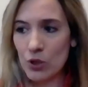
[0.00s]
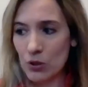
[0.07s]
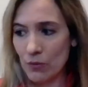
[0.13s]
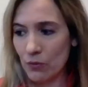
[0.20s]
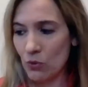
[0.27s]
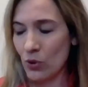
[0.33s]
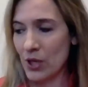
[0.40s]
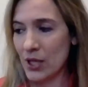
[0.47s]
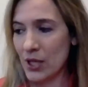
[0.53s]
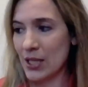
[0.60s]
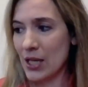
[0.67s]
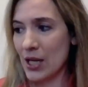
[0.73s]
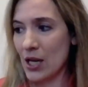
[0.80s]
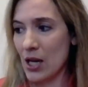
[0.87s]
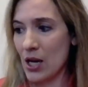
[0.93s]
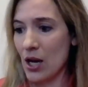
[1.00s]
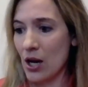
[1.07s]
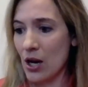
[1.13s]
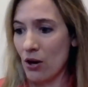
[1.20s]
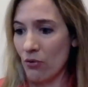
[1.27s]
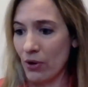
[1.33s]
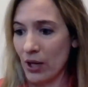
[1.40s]
was, of course,
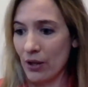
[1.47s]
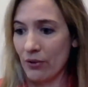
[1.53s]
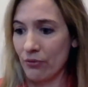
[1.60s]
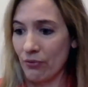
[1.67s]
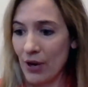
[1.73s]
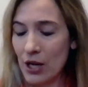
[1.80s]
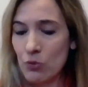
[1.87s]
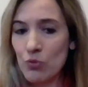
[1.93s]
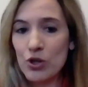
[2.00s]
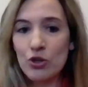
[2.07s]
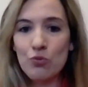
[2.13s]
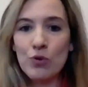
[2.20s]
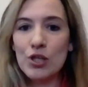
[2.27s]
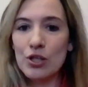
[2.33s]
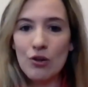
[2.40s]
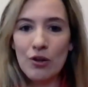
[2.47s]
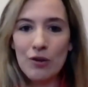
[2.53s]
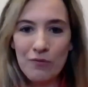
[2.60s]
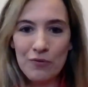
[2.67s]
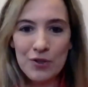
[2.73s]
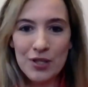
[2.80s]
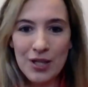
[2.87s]
a real threat, which was
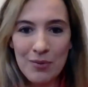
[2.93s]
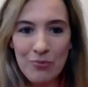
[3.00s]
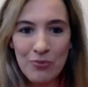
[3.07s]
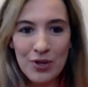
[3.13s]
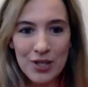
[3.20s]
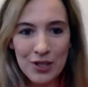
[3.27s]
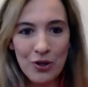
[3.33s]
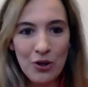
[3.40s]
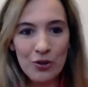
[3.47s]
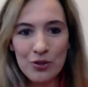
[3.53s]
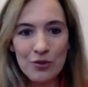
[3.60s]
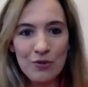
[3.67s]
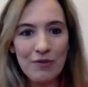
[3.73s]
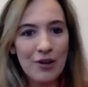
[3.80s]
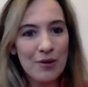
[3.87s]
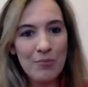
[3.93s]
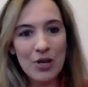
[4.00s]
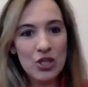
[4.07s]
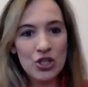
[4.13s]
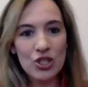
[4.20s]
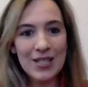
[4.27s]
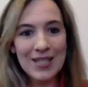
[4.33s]
not, for some reason, also very
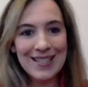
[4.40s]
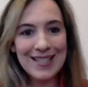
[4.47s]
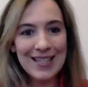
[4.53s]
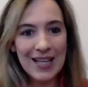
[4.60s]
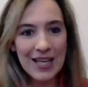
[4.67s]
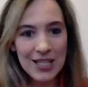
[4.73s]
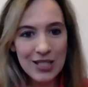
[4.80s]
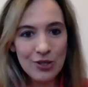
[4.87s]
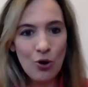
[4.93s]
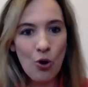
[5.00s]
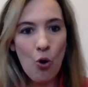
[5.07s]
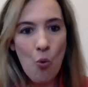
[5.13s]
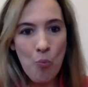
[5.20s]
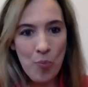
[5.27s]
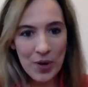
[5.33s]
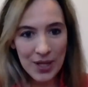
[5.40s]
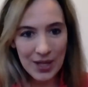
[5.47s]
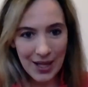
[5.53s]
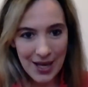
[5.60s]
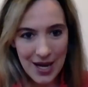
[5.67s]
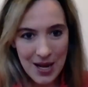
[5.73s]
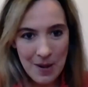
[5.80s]
much discussed
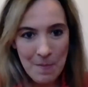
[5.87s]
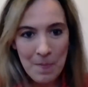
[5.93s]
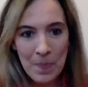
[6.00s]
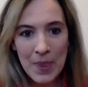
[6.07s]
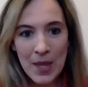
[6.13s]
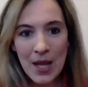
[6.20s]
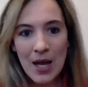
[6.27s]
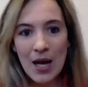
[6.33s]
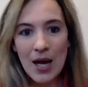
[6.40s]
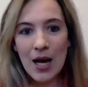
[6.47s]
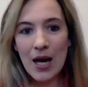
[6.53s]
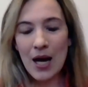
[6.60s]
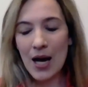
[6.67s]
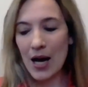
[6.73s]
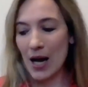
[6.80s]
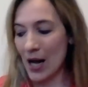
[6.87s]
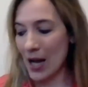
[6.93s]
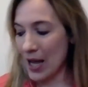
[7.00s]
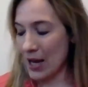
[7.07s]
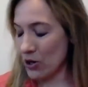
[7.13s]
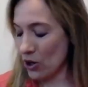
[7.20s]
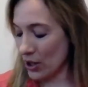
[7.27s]
openly
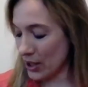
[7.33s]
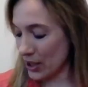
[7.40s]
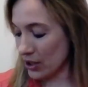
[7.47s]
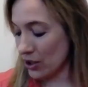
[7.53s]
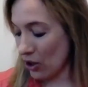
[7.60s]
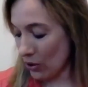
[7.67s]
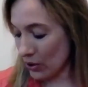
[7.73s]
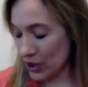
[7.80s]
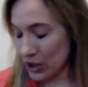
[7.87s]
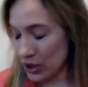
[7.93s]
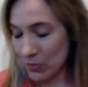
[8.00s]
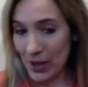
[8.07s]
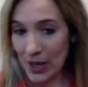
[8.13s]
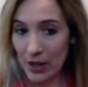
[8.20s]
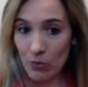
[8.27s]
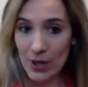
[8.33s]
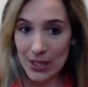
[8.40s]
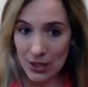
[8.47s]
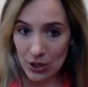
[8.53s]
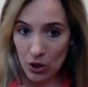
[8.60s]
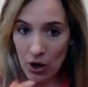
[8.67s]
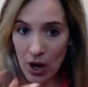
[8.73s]
and not acknowledged by the
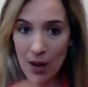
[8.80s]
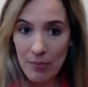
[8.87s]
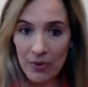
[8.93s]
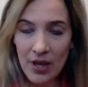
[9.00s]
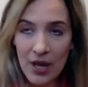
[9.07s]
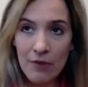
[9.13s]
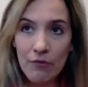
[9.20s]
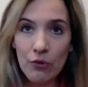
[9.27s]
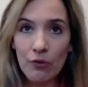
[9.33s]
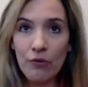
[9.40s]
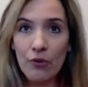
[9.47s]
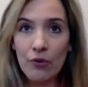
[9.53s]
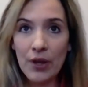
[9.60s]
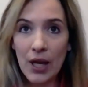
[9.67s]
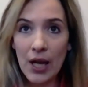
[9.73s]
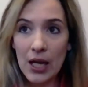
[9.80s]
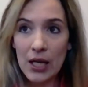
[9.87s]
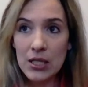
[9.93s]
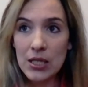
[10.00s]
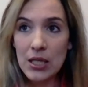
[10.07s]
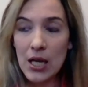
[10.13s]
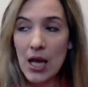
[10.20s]
West. So I'm thankful for
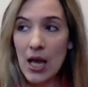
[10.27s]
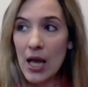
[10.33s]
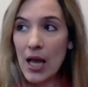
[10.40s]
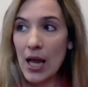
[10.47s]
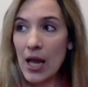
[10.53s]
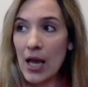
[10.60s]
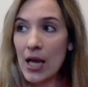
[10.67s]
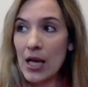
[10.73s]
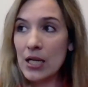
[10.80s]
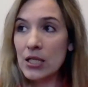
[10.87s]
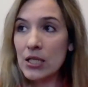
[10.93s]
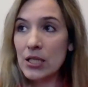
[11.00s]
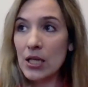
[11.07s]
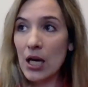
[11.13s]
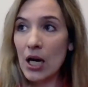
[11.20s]
that. And